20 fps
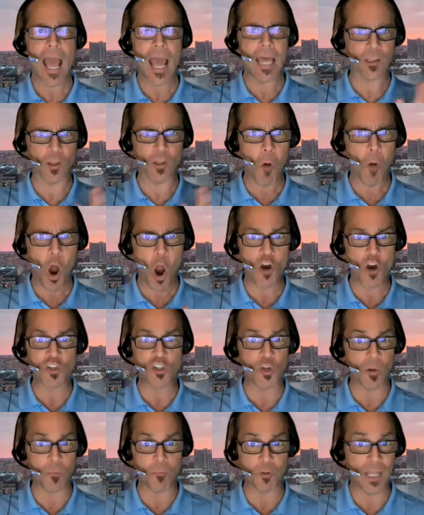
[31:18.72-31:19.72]
and Lamar's
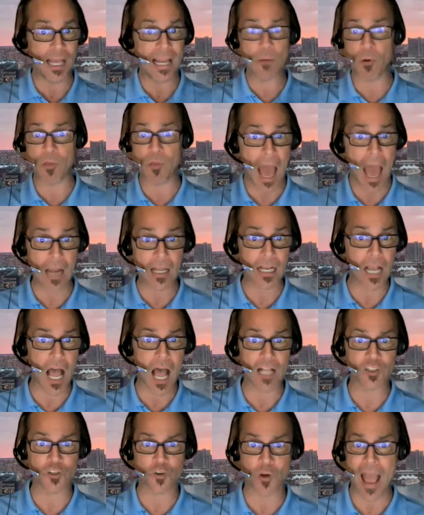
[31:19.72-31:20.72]
going to play without a
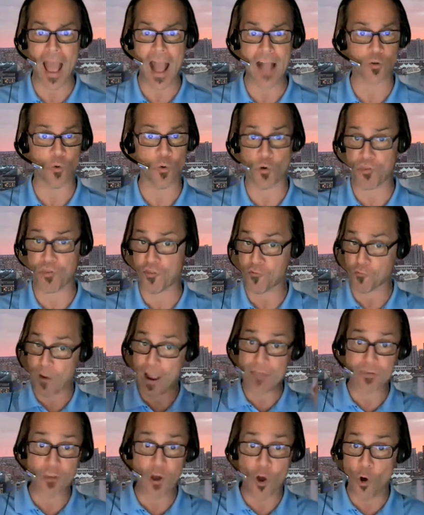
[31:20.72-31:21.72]
contract or
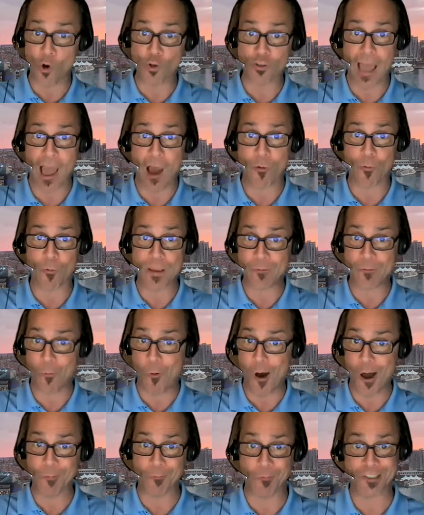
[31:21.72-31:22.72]
threaten to hold out week
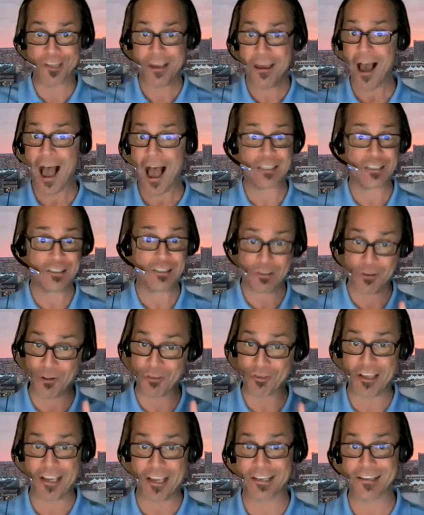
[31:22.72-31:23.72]
one, which I still
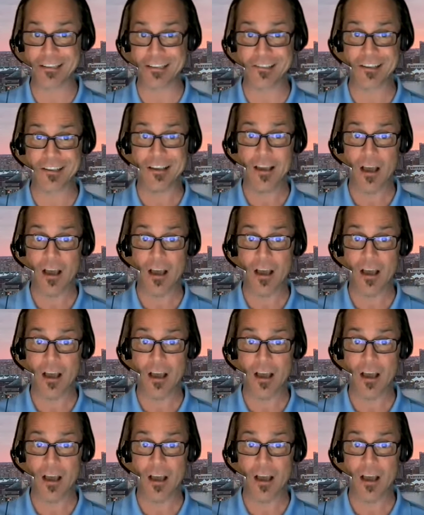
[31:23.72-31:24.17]
think is.